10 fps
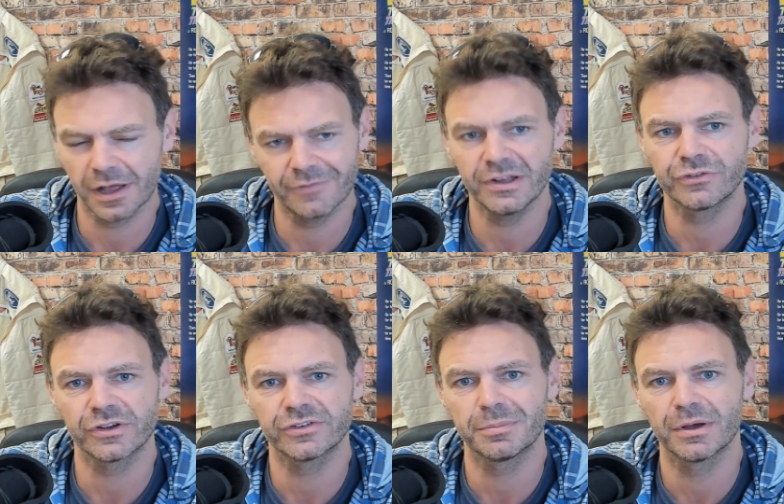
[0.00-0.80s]
of
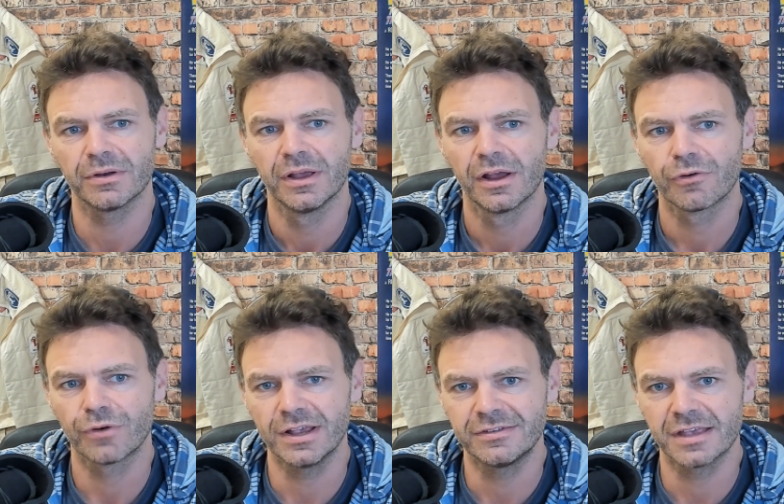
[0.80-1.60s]
interest about
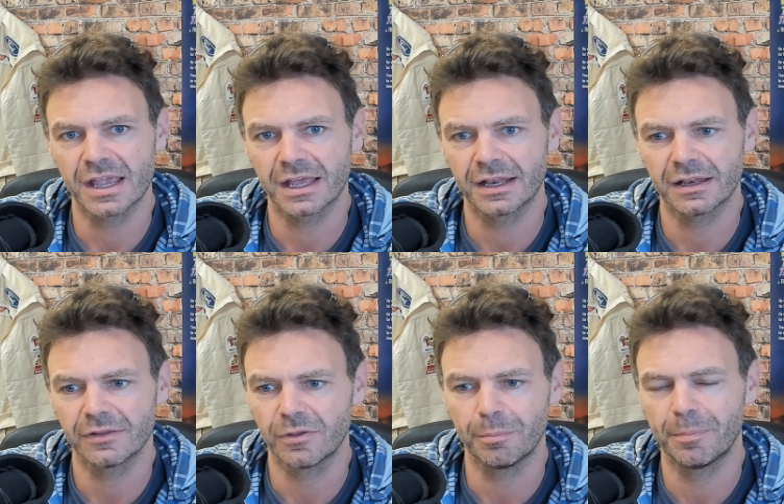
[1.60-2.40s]
racing and
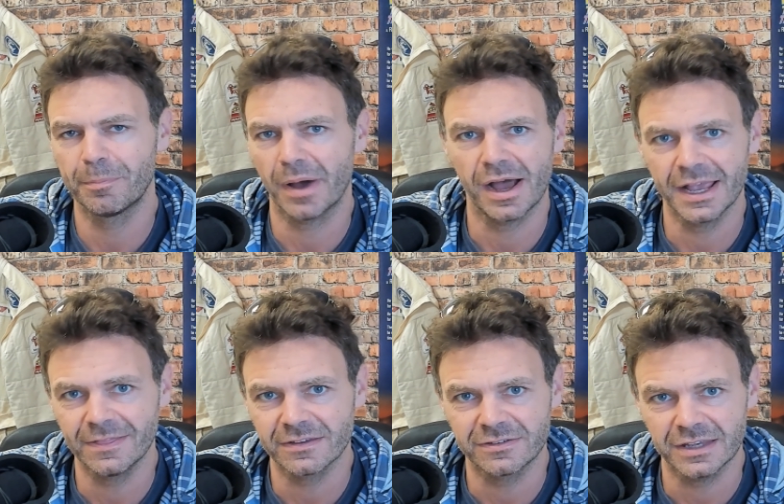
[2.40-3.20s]
the behind
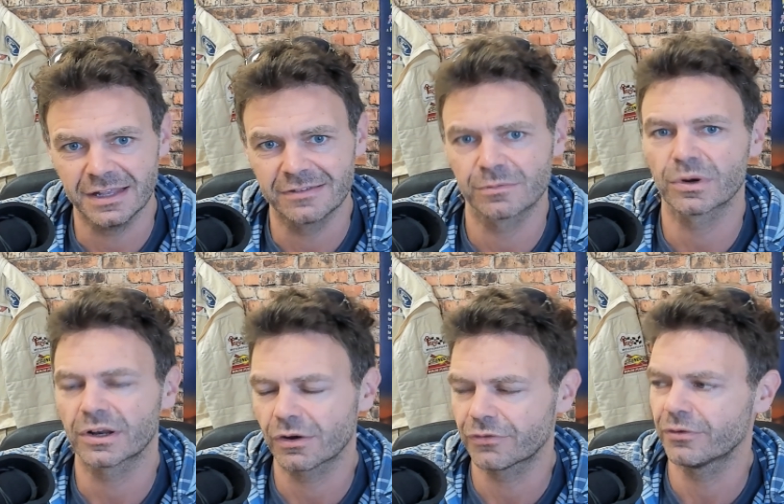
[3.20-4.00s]
the scenes, and we're going
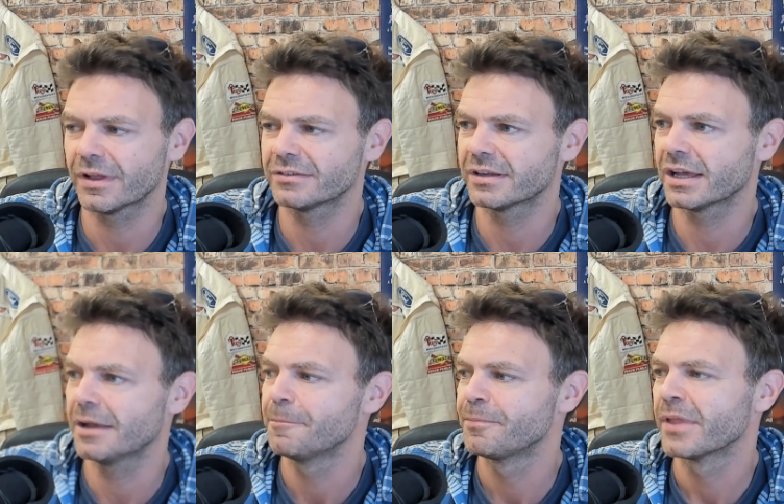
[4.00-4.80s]
to go through that today.
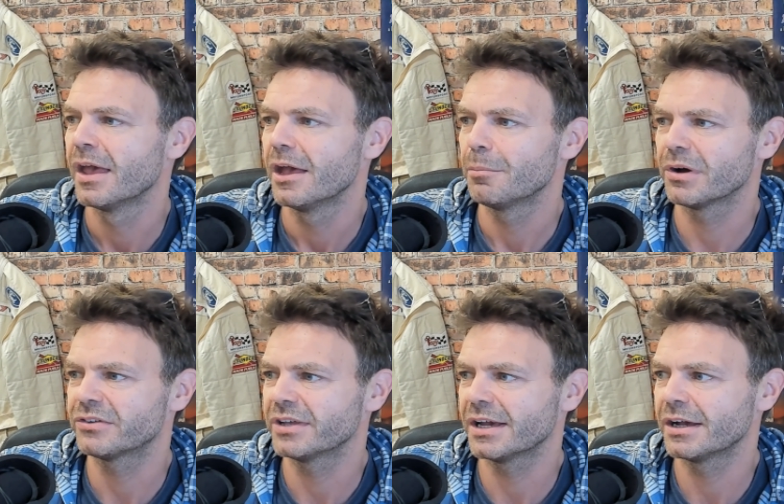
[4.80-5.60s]

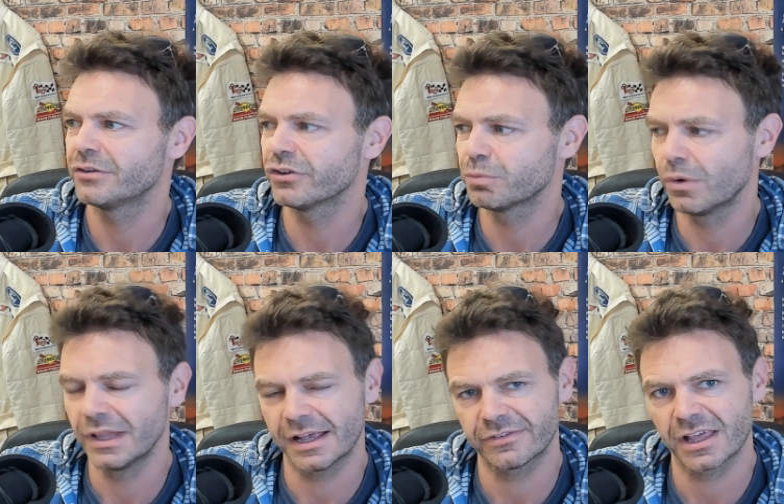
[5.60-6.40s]
But uh, just one
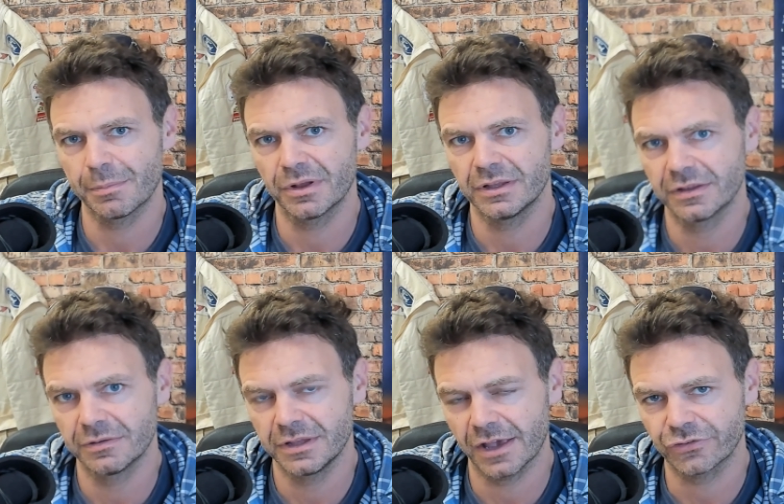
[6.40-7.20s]
last thing about
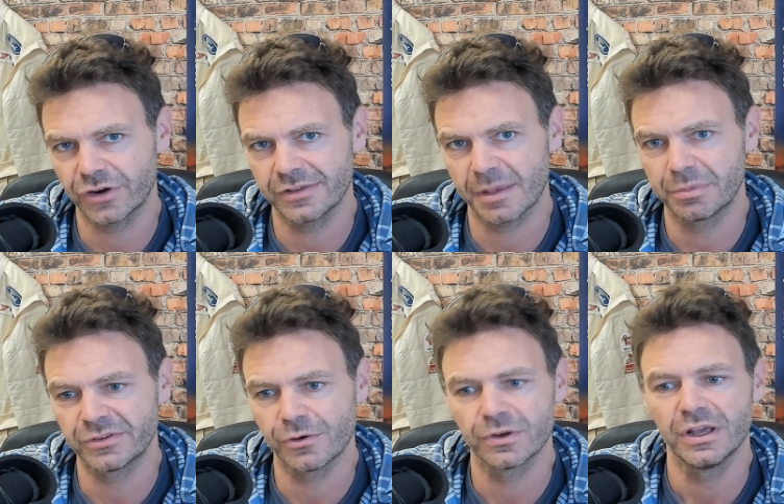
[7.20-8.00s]
yesterday's
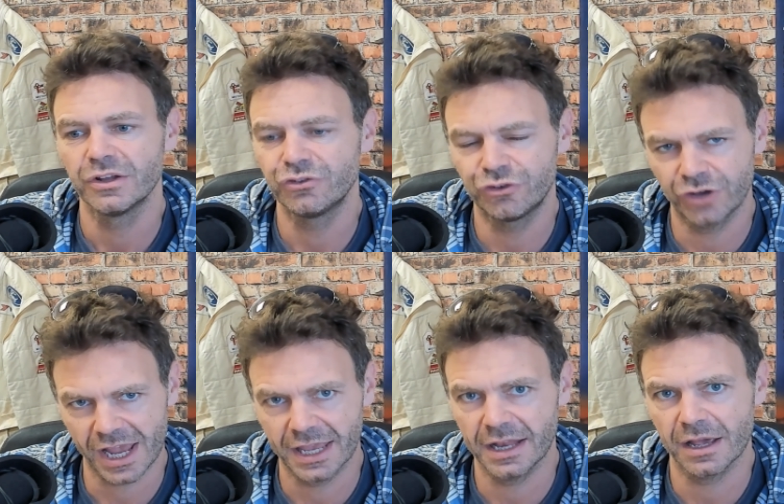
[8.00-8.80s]
episode.
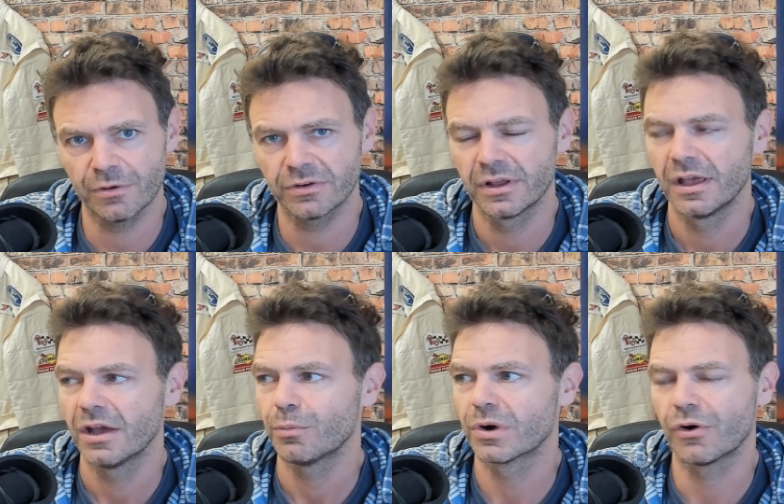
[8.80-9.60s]
Check it out.
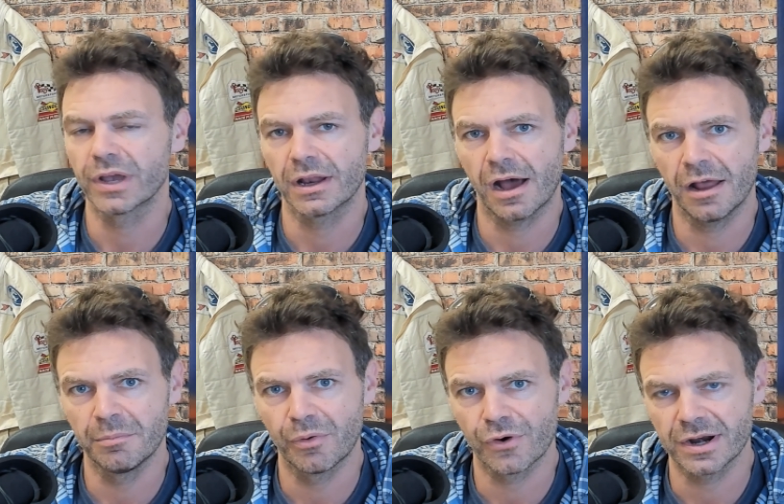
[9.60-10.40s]
We're going on
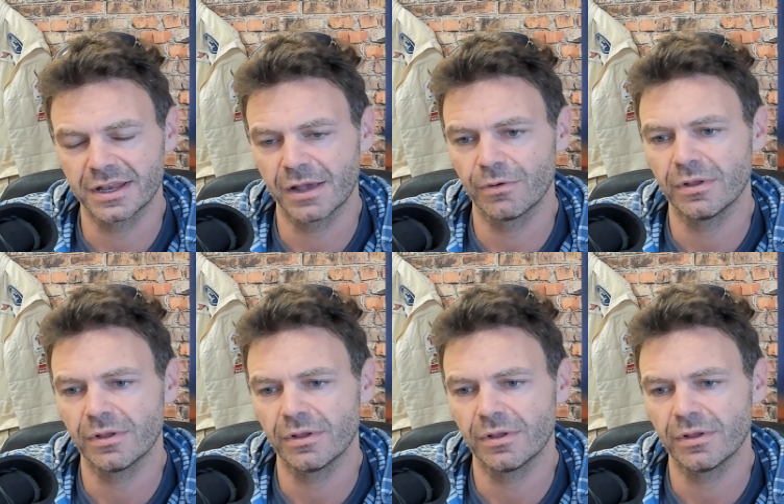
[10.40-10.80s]
board Now,